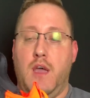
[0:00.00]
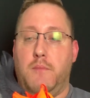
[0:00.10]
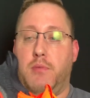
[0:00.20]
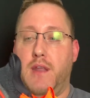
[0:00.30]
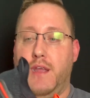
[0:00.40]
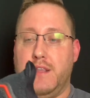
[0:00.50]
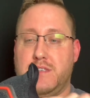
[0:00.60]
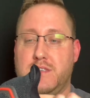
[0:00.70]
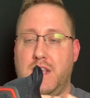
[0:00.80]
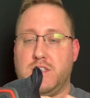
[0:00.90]
but
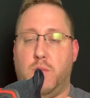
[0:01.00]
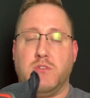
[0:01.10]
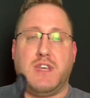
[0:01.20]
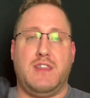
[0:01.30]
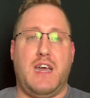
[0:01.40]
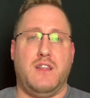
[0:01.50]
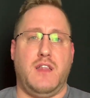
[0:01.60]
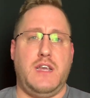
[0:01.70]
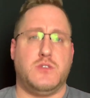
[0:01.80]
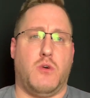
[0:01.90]
it's almost like that
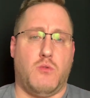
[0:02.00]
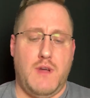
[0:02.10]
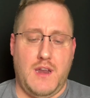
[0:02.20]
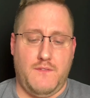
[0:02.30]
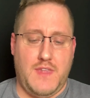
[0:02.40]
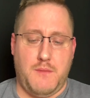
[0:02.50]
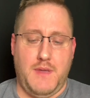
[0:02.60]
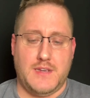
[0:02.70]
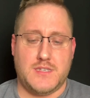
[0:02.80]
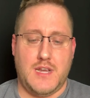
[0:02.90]
laser red, if that
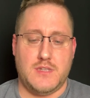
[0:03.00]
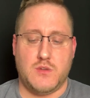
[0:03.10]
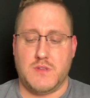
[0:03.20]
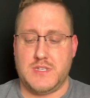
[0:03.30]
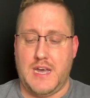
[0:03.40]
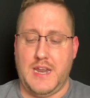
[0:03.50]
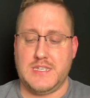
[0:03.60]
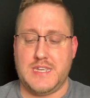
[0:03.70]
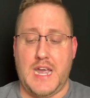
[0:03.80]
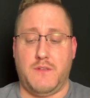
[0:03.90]
makes sense. So it's not
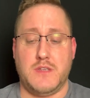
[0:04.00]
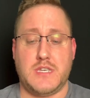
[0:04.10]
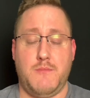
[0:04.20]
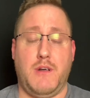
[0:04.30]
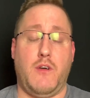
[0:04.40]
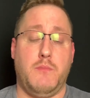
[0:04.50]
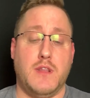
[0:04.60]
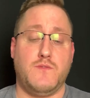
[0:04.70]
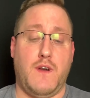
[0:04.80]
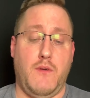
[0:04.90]
exactly the same color, but
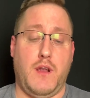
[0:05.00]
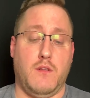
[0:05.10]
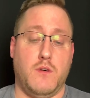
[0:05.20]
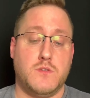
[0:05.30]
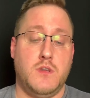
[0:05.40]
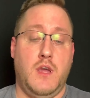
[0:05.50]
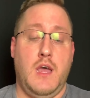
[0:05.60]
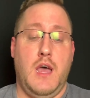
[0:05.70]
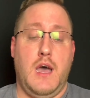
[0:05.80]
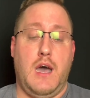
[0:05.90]
it's very close.
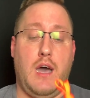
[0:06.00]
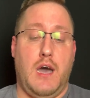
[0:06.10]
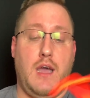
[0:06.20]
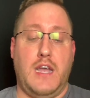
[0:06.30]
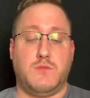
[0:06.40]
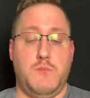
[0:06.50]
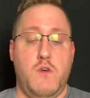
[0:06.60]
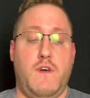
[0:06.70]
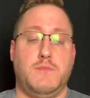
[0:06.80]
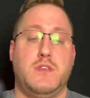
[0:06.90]
As we
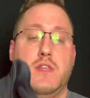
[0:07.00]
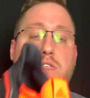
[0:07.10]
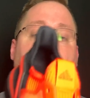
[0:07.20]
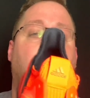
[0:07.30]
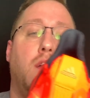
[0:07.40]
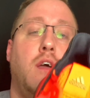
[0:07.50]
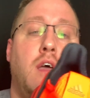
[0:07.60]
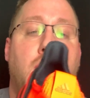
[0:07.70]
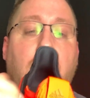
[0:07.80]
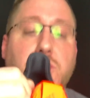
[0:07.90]
move up to the tongue,
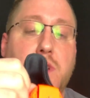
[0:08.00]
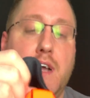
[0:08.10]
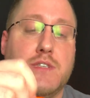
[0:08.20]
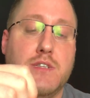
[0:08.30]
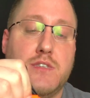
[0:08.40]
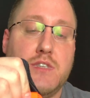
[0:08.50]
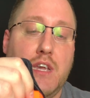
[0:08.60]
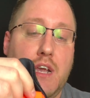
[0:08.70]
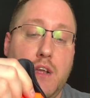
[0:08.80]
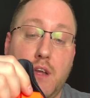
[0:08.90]
as you guys can
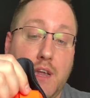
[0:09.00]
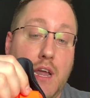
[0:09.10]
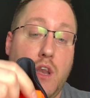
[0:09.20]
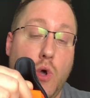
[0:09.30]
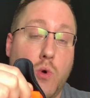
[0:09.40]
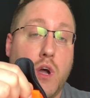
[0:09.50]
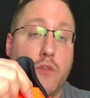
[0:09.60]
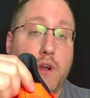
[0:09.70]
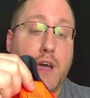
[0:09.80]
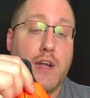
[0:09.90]
see, again, no
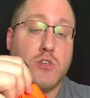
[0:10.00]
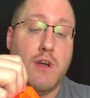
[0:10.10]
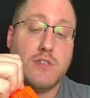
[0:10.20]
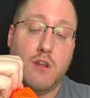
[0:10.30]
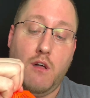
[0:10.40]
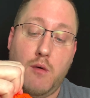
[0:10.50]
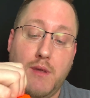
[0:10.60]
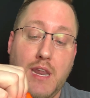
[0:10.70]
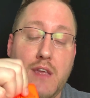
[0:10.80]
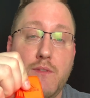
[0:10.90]
color contrast at all. I
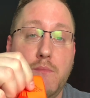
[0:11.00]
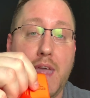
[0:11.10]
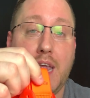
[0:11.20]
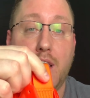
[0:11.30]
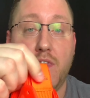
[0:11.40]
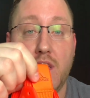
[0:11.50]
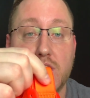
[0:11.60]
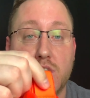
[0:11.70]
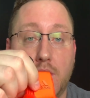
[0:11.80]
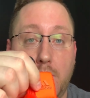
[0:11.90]
mean, even making
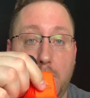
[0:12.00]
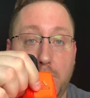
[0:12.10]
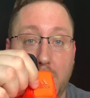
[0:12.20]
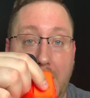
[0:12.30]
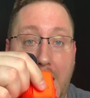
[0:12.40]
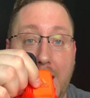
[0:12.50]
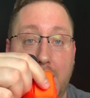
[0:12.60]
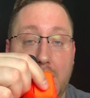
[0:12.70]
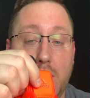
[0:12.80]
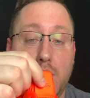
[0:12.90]
this
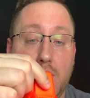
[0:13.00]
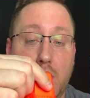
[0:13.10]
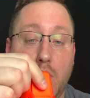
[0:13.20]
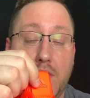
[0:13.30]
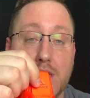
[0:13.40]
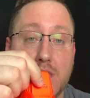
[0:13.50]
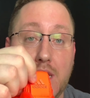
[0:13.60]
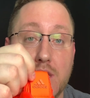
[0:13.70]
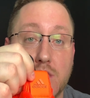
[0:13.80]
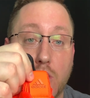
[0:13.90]
black, the
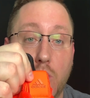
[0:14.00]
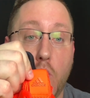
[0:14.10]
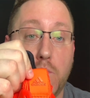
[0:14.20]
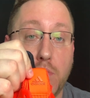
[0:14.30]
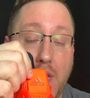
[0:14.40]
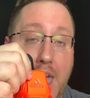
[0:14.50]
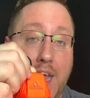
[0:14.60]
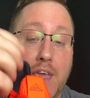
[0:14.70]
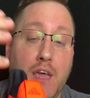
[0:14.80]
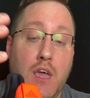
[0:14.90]
Adidas logo
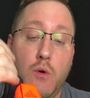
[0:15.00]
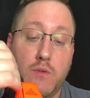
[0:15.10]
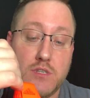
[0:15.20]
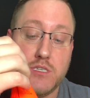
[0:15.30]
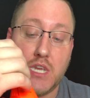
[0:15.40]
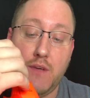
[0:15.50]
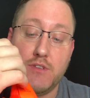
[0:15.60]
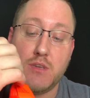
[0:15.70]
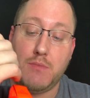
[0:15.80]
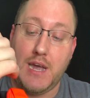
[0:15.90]
black, just to give
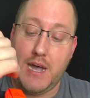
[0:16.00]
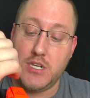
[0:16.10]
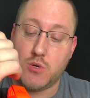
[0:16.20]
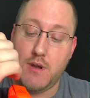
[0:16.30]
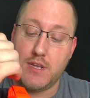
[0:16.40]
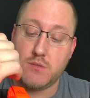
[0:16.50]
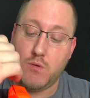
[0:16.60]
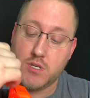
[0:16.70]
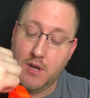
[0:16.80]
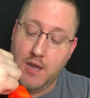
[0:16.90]
it some contrast,
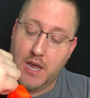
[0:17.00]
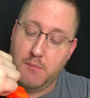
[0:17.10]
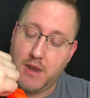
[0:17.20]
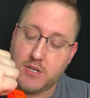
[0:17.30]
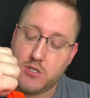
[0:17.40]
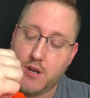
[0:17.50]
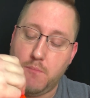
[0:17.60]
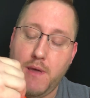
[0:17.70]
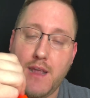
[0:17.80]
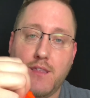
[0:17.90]
which I might actually try to
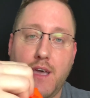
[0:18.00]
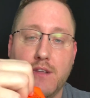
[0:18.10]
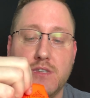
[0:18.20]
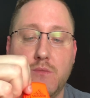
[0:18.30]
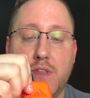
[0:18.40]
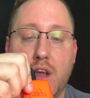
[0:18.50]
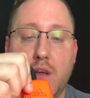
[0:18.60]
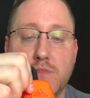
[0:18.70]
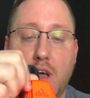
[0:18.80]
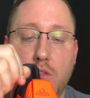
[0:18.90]
paint that, see what that
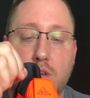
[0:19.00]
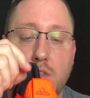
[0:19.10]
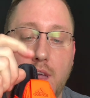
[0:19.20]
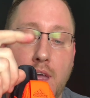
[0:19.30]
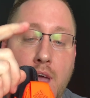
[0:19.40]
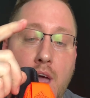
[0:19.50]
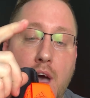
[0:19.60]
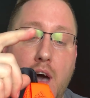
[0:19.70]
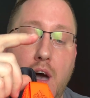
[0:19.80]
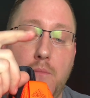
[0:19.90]
comes out look like.
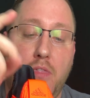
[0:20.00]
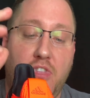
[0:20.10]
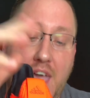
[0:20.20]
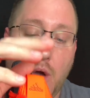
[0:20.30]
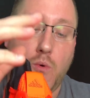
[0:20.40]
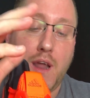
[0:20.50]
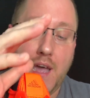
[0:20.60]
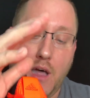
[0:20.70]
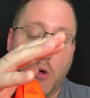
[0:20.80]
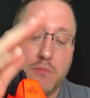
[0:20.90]
That would have
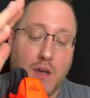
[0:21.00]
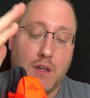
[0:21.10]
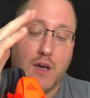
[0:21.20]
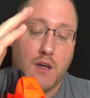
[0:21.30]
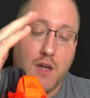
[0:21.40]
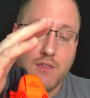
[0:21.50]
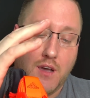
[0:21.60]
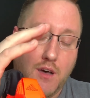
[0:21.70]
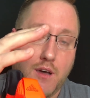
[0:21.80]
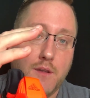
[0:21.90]
helped a
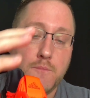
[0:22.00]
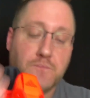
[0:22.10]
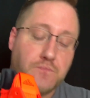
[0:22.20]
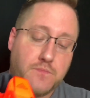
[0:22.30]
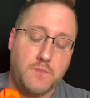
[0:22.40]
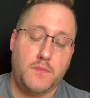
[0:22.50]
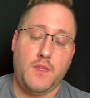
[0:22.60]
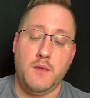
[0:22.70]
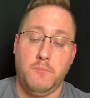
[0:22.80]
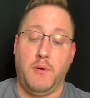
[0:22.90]
ton.
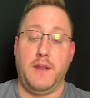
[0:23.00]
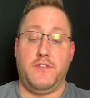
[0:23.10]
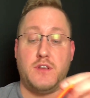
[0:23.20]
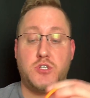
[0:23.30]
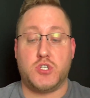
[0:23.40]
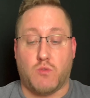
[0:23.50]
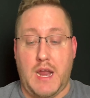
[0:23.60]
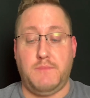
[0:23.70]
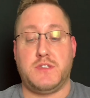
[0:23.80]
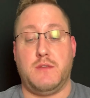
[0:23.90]
But the
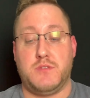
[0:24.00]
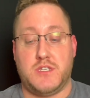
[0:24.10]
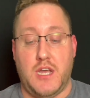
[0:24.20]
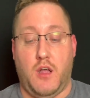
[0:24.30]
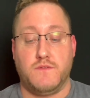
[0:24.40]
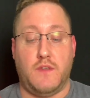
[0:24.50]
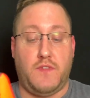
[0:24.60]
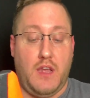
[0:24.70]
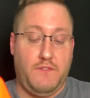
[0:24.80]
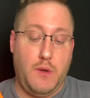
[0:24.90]
stripes themselves,
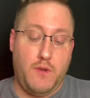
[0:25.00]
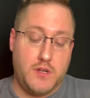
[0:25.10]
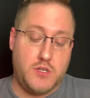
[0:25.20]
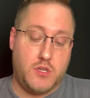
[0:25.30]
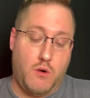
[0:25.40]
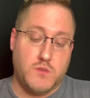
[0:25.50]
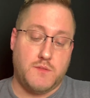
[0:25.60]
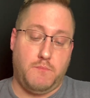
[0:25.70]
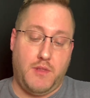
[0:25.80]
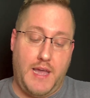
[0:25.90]
if they would have just thrown
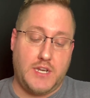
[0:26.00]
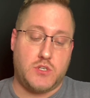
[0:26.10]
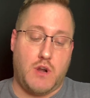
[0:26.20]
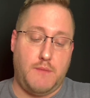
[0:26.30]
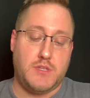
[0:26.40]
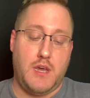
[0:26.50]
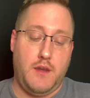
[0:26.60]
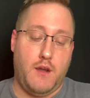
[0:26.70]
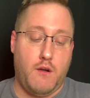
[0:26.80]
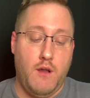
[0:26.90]
some black stripes on
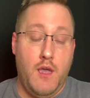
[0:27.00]
here,